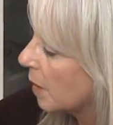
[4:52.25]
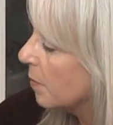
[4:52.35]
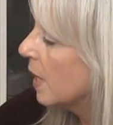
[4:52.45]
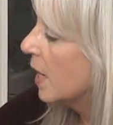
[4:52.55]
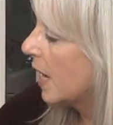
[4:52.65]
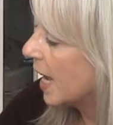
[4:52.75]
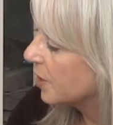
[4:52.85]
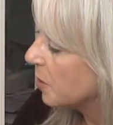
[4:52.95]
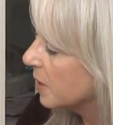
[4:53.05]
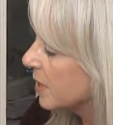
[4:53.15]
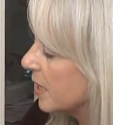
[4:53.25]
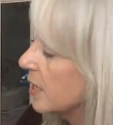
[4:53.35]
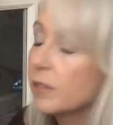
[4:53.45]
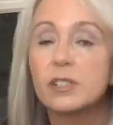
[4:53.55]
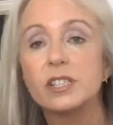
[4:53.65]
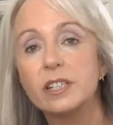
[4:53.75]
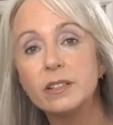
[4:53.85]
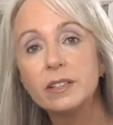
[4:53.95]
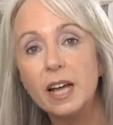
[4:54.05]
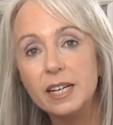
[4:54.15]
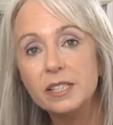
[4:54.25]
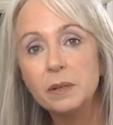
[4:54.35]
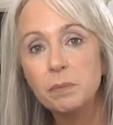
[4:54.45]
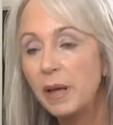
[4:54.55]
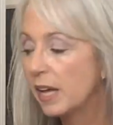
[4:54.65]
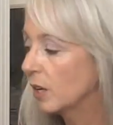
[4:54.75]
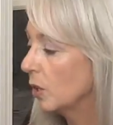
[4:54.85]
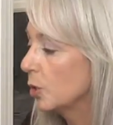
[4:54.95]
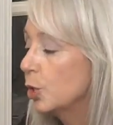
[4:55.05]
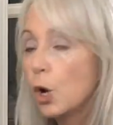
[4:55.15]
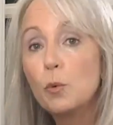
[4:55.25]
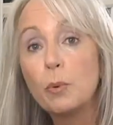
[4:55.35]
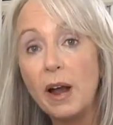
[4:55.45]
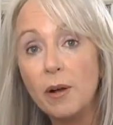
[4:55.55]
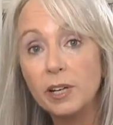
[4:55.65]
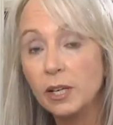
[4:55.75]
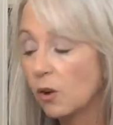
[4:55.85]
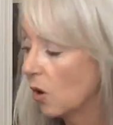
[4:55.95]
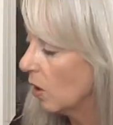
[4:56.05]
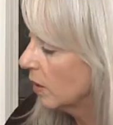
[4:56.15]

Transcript: as you can see, they're still nice and pale, no browning at all,